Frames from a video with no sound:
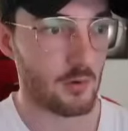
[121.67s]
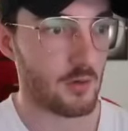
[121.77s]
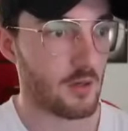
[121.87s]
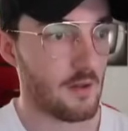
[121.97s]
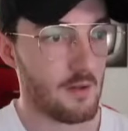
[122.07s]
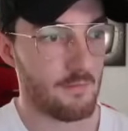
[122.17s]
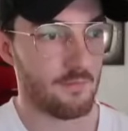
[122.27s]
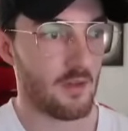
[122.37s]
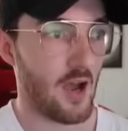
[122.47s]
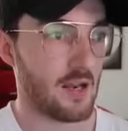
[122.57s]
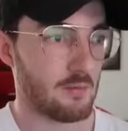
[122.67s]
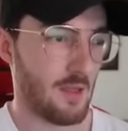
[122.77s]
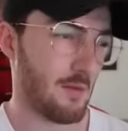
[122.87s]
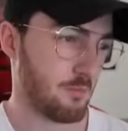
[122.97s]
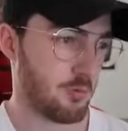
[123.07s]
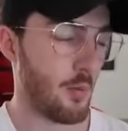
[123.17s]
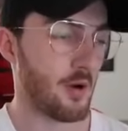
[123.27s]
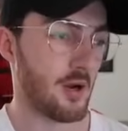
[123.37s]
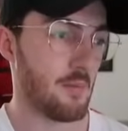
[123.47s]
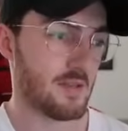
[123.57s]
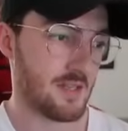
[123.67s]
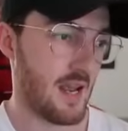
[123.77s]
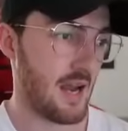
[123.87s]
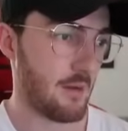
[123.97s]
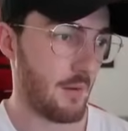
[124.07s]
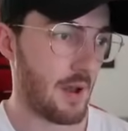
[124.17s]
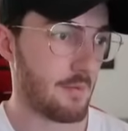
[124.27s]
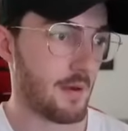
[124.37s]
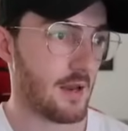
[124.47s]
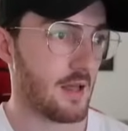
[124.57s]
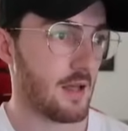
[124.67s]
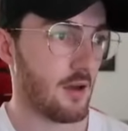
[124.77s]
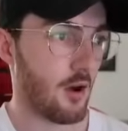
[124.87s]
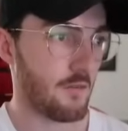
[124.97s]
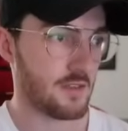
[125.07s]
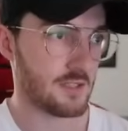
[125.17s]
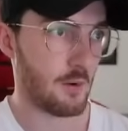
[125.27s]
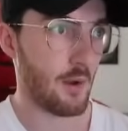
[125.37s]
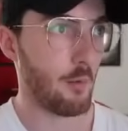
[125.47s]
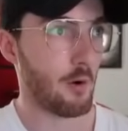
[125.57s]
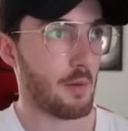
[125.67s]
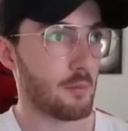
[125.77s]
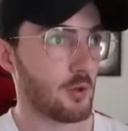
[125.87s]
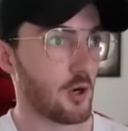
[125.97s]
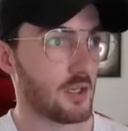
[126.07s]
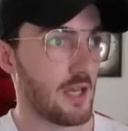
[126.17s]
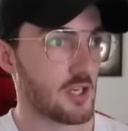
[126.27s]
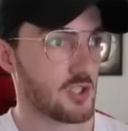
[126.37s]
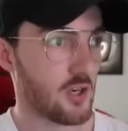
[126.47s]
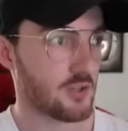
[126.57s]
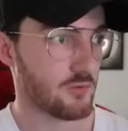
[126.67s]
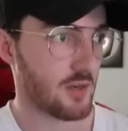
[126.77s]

look, I, they're probably gonna miss it anyway, but obviously we wanna be blocking their shots